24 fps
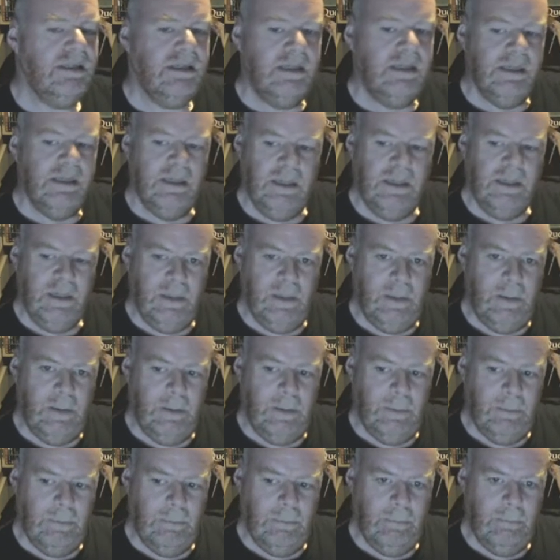
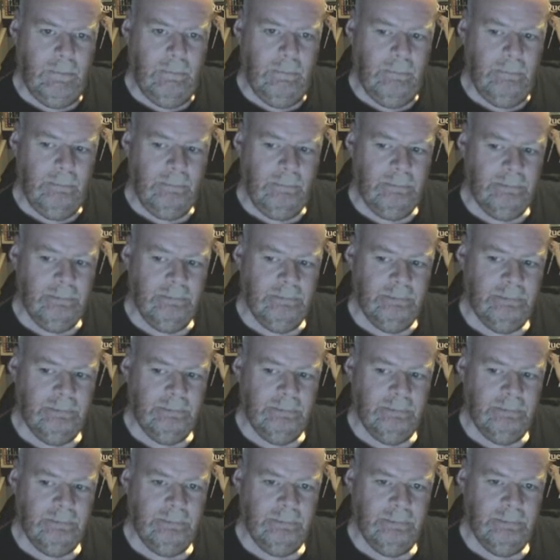I know
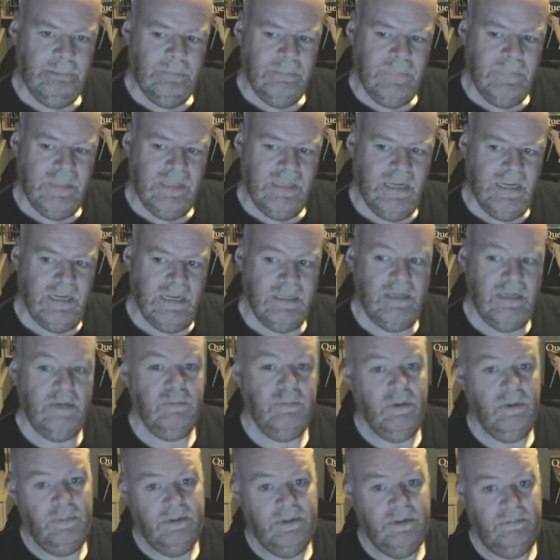you're
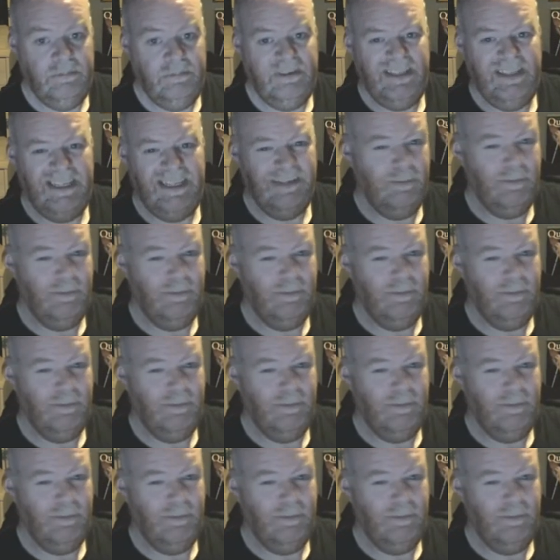probably going to be thinking,